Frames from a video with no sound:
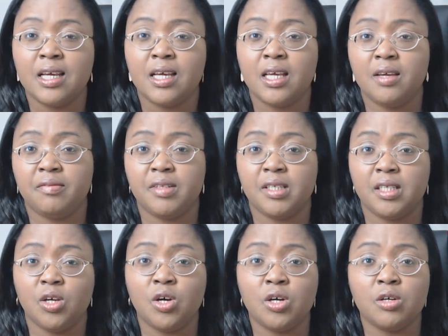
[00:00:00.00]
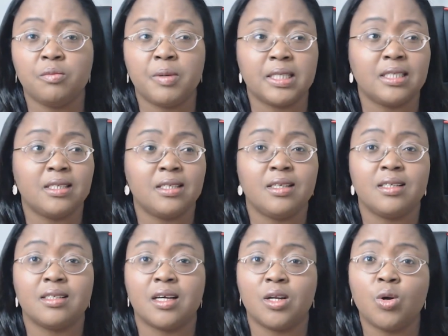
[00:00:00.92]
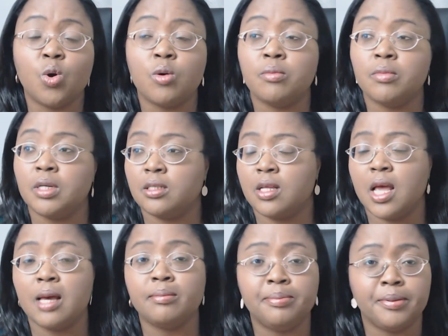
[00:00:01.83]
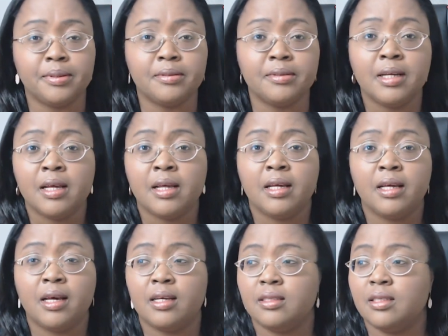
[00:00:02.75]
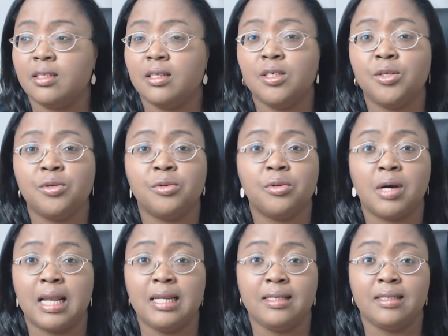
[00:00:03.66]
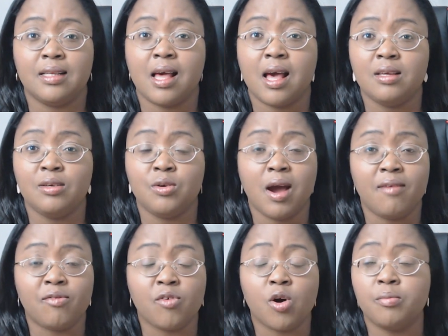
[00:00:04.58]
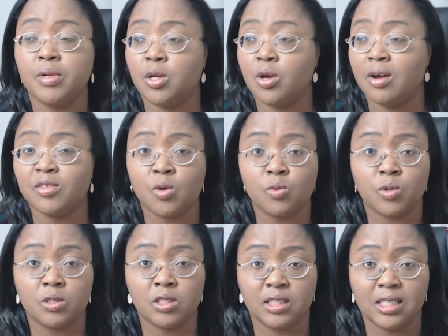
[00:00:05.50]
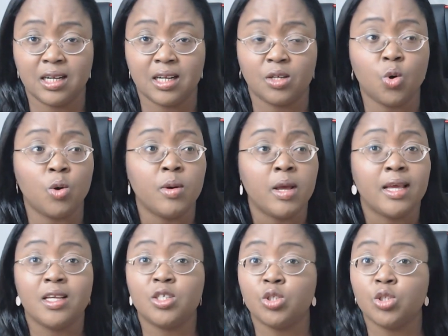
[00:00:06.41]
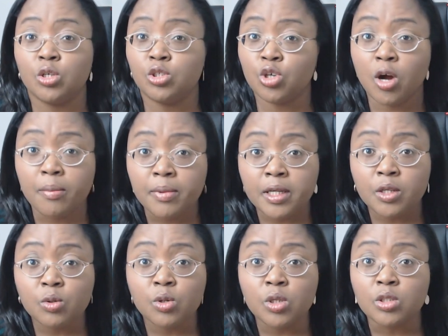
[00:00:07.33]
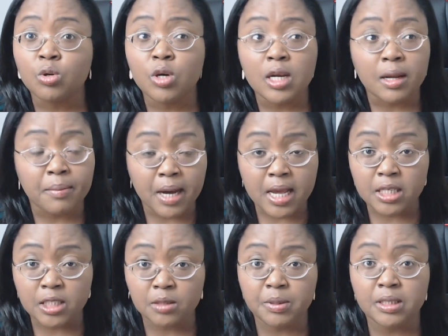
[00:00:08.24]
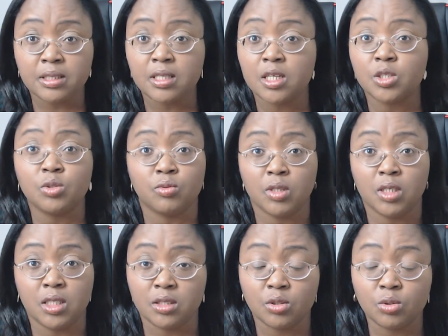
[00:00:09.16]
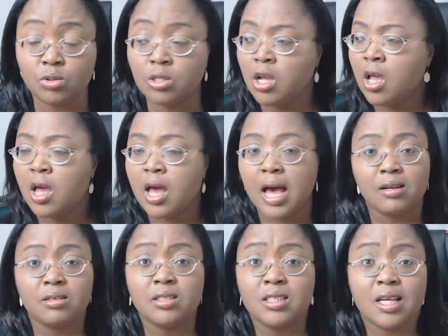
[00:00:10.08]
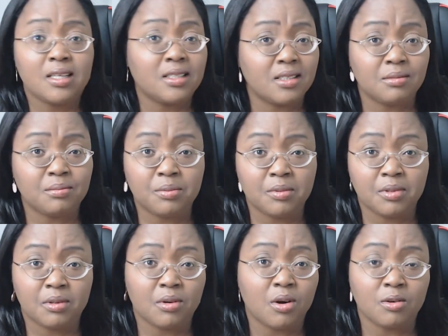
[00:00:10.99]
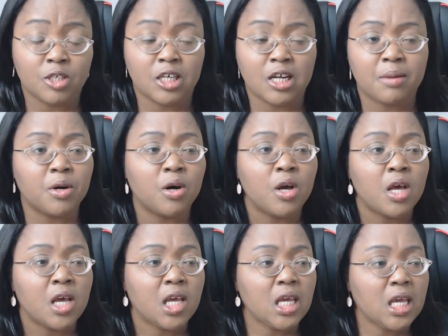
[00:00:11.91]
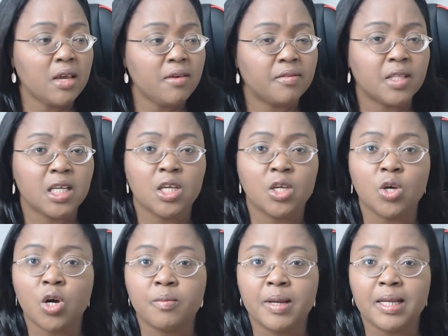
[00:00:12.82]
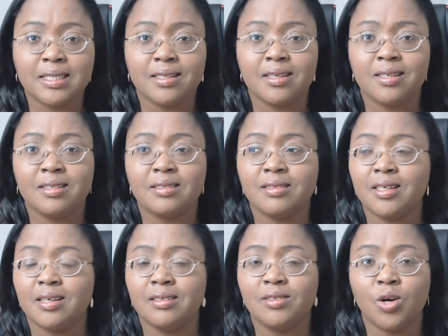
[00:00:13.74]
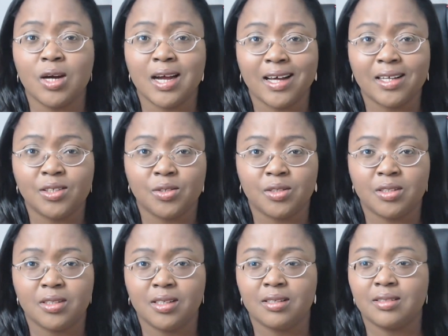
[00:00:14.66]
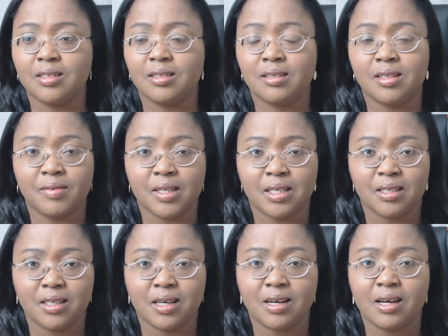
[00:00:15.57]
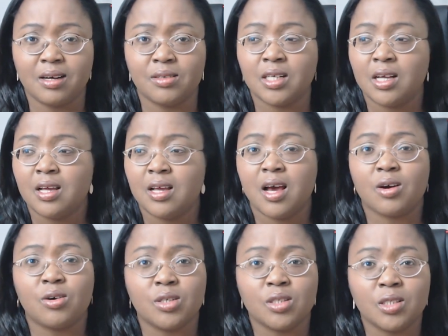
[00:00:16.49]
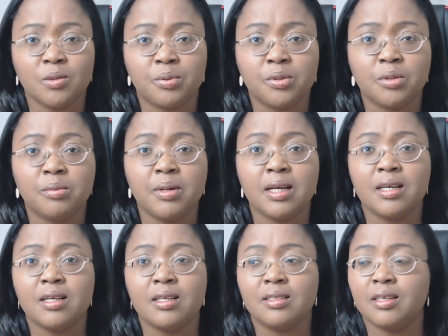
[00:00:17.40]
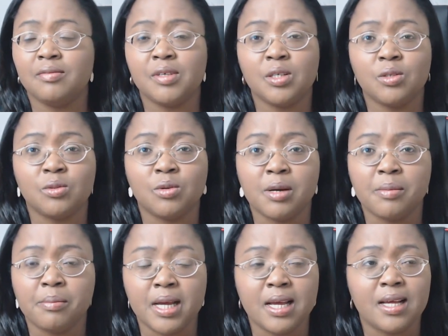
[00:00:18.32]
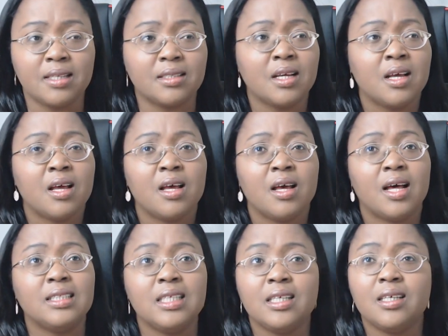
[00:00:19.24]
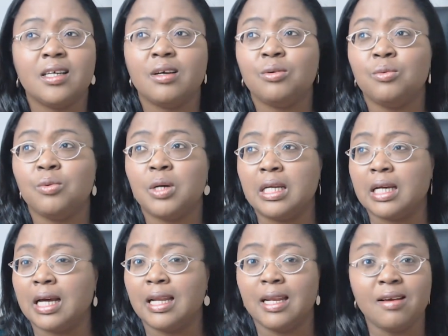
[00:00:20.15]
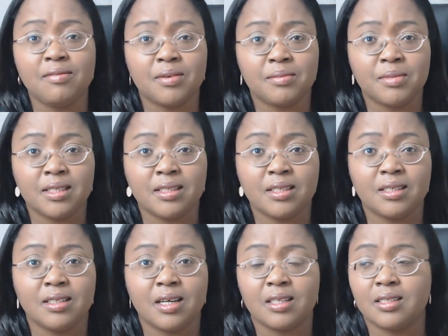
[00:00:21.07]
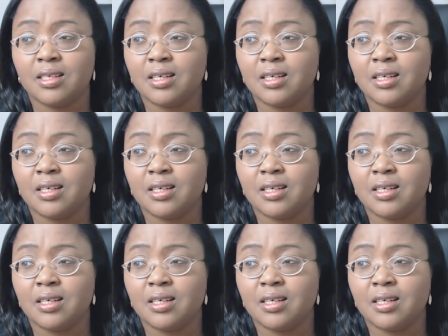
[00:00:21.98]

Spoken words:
if the young person is at home, is helping, and at least you have company, you have someone still at home, it's not troubling you, is going about his business, doing his doing. I don't see anything wrong with that. But if the young person, a young adult, is still living in the house and causing problems, giving you a mess, I think we can learn from this thing that